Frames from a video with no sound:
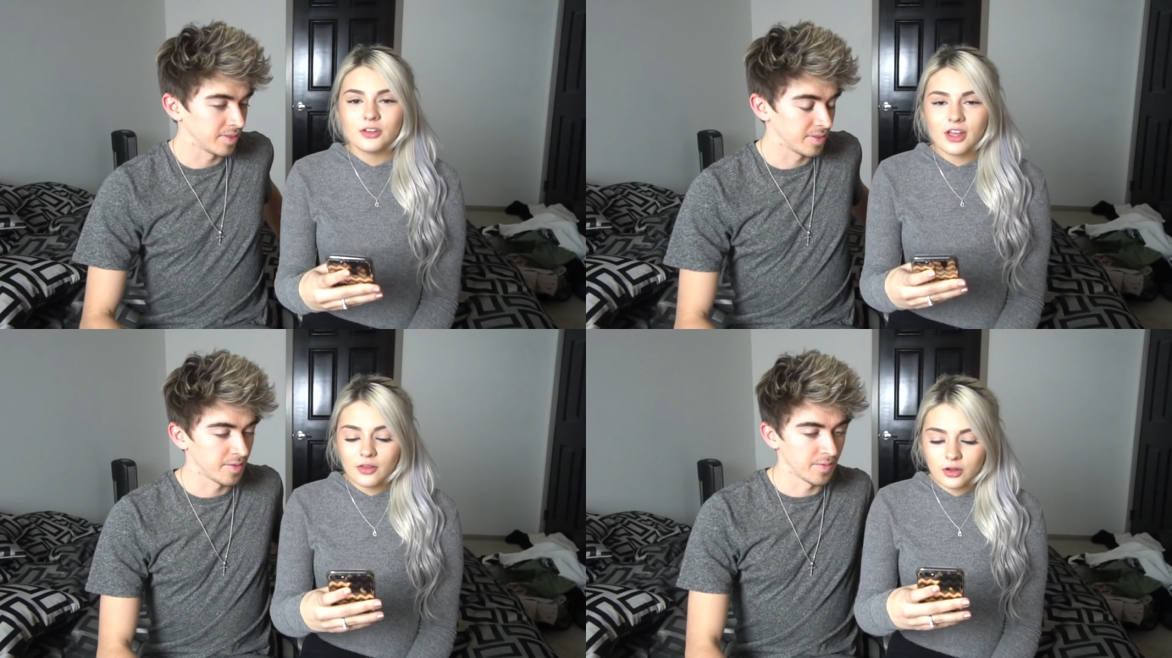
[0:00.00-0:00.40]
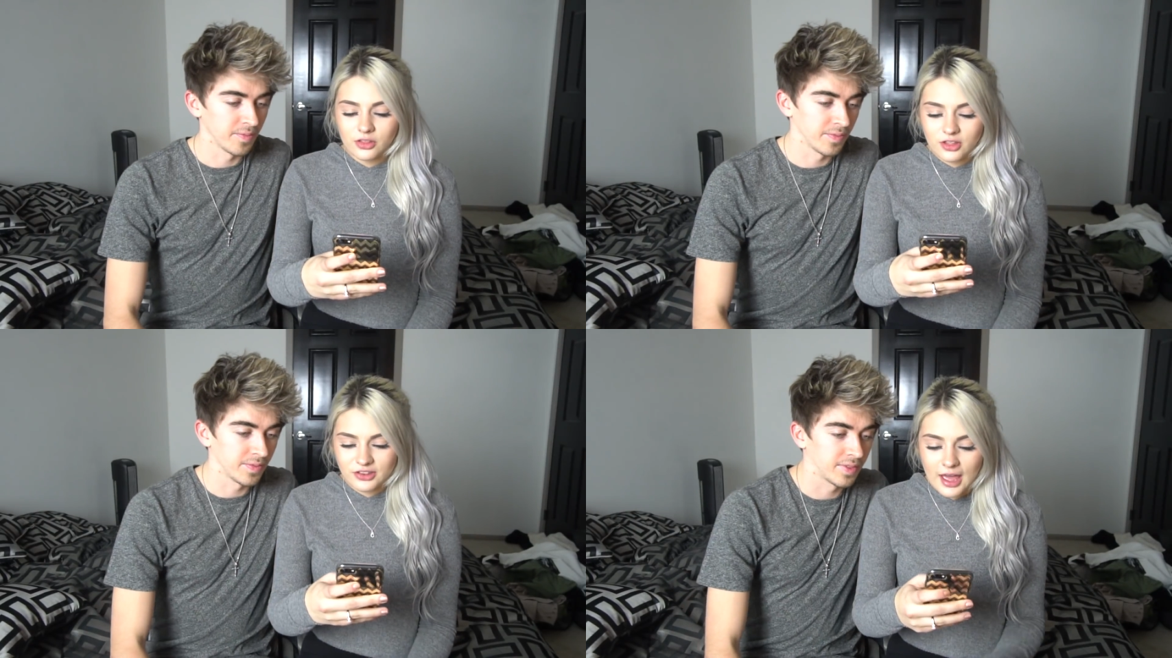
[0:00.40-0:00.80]
Speaker 1: So I
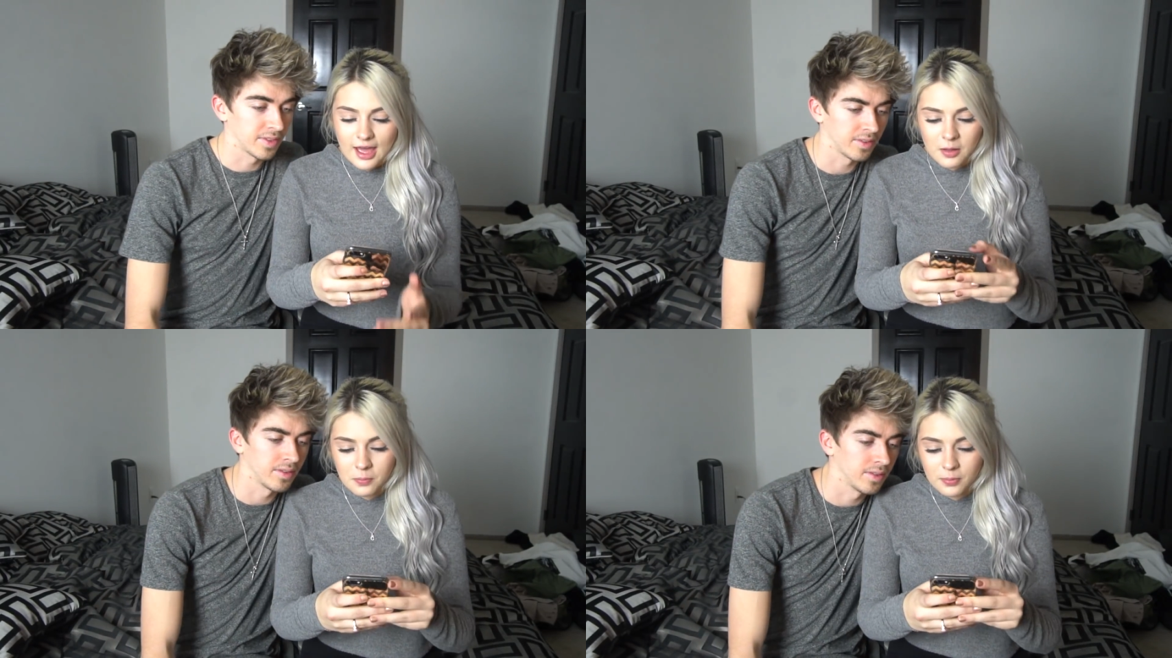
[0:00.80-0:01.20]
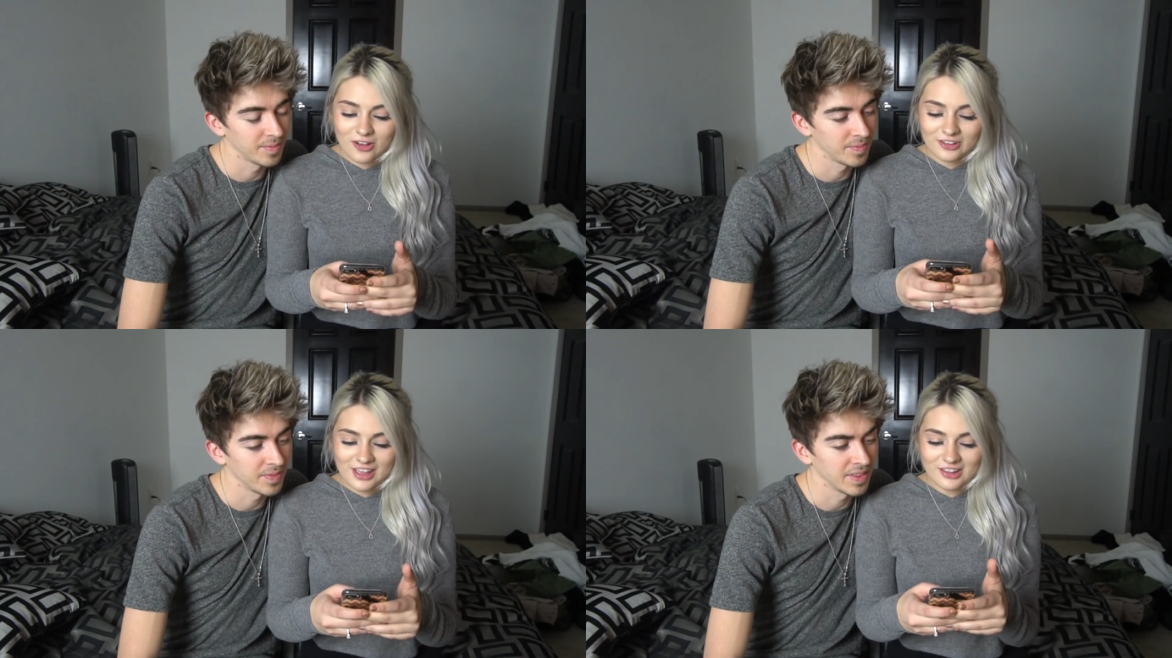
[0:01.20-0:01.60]
downloaded this app
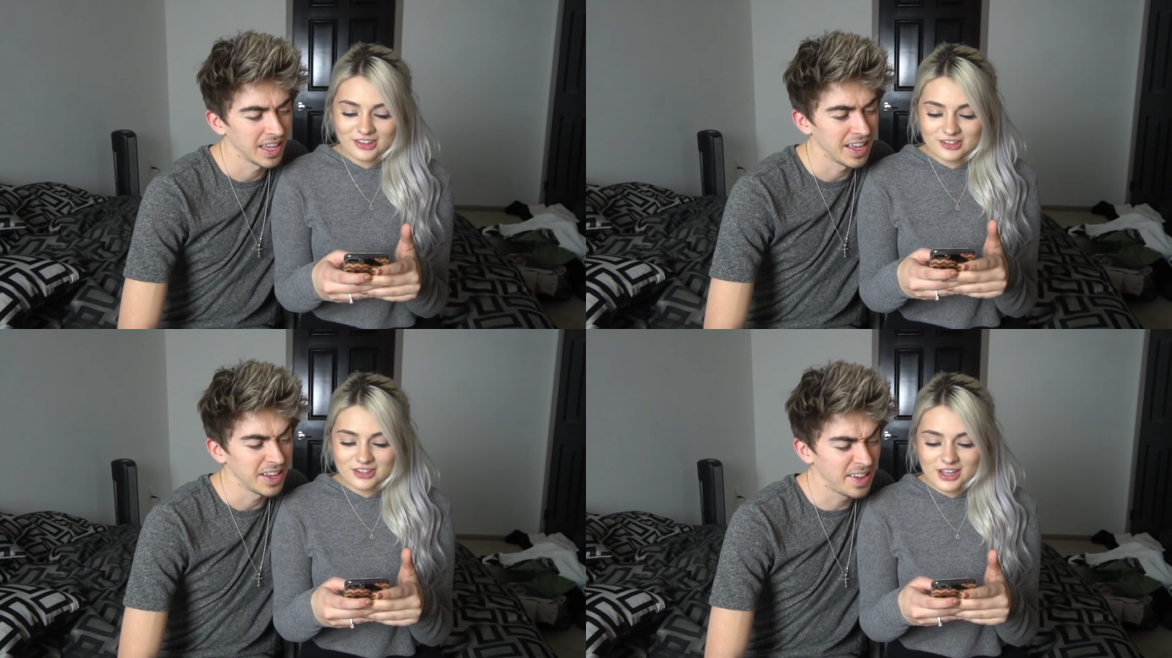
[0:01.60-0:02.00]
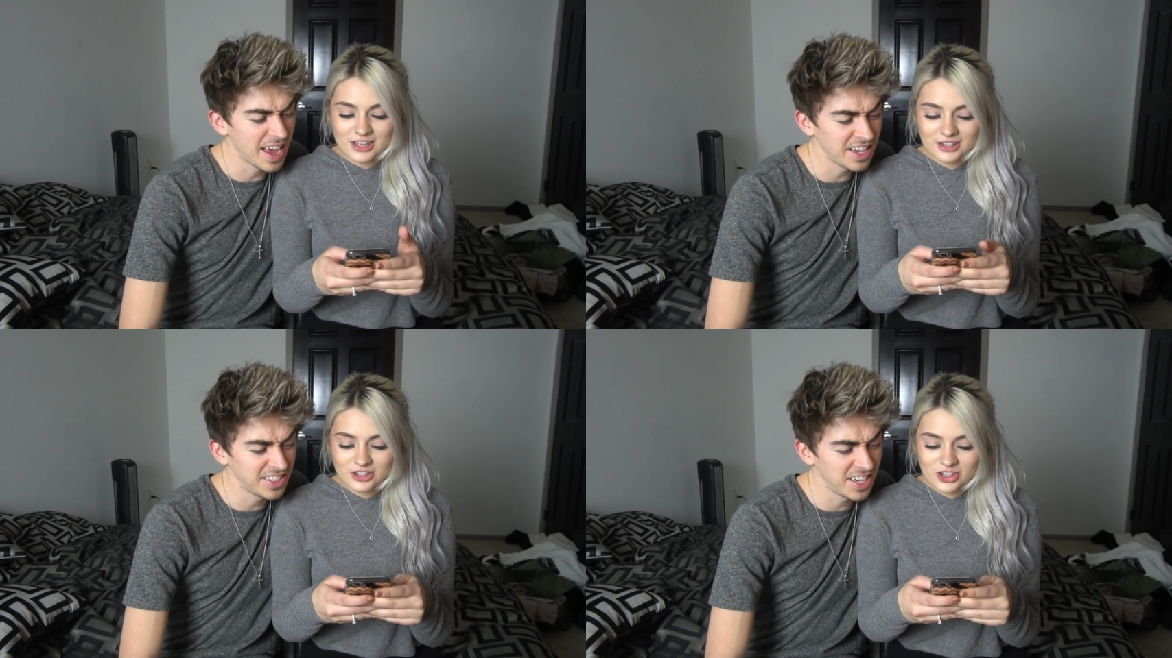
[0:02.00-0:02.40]
called Guess His Age.
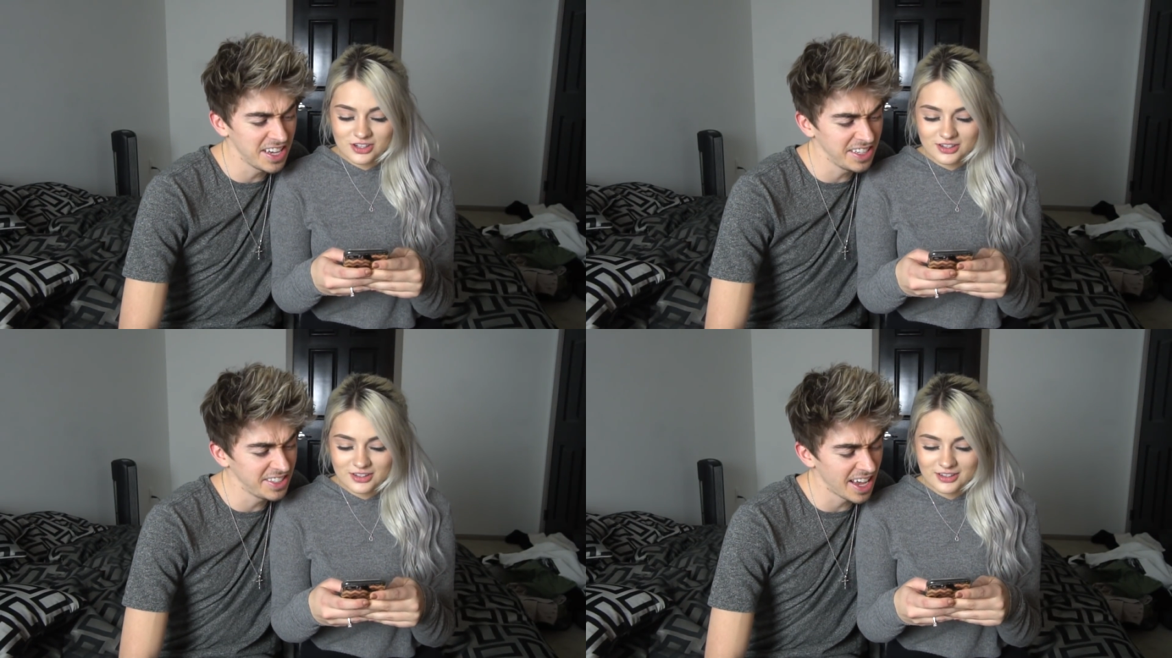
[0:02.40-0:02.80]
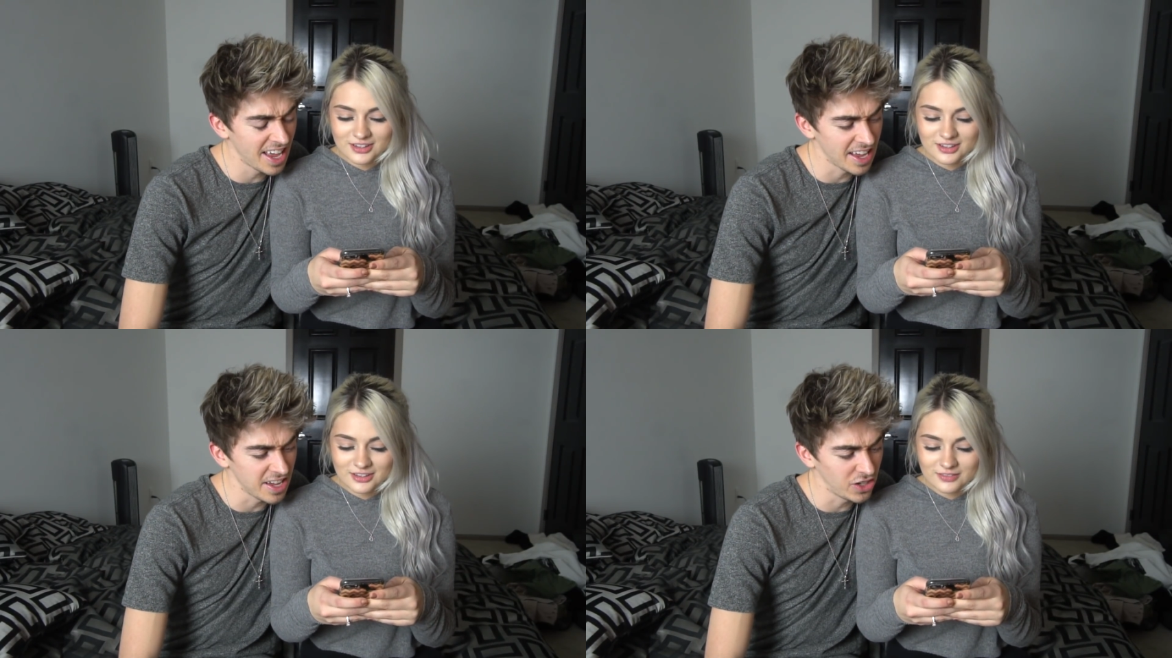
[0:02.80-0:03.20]
Speaker 2: Guess His
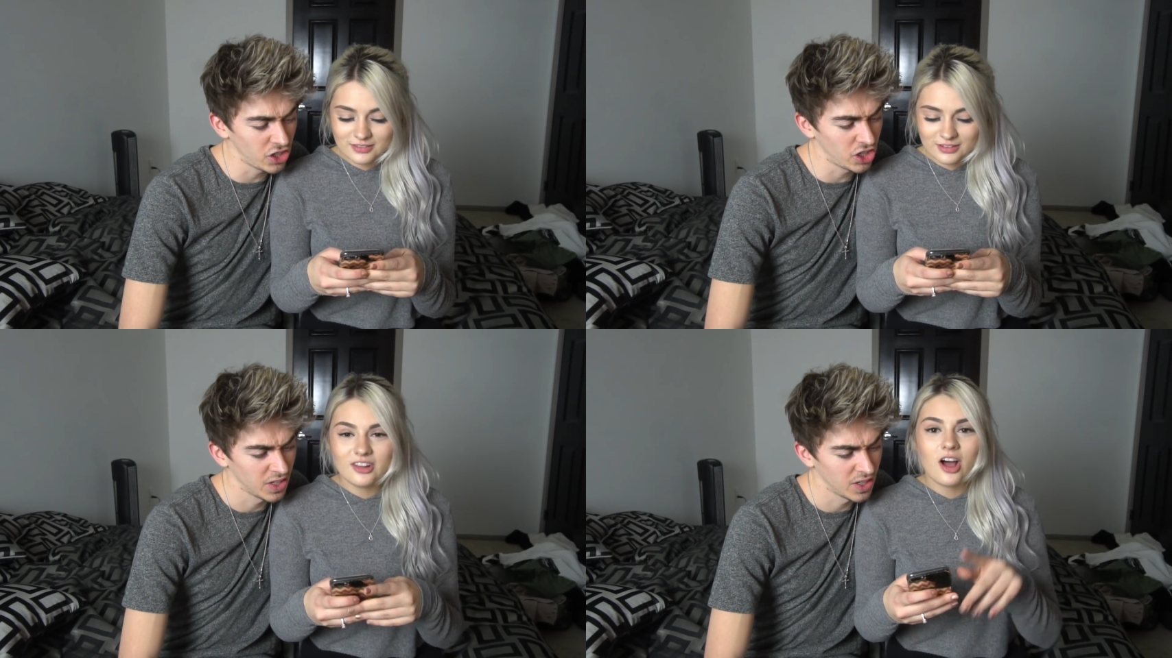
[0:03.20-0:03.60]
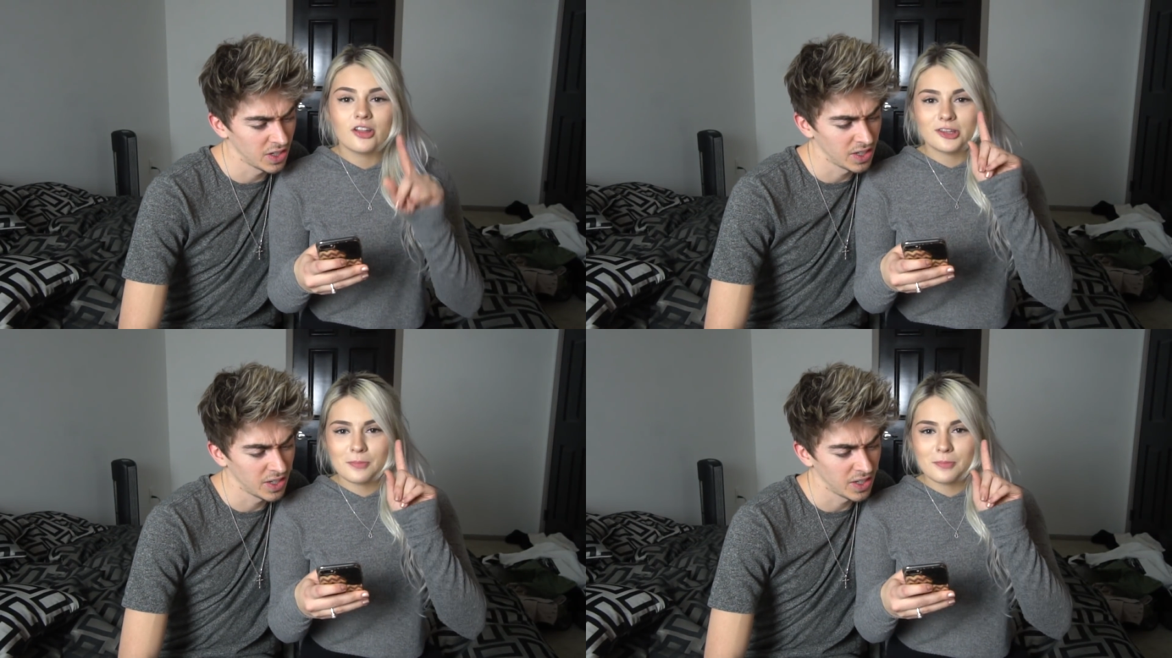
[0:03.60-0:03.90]
Age.
Speaker 1: Not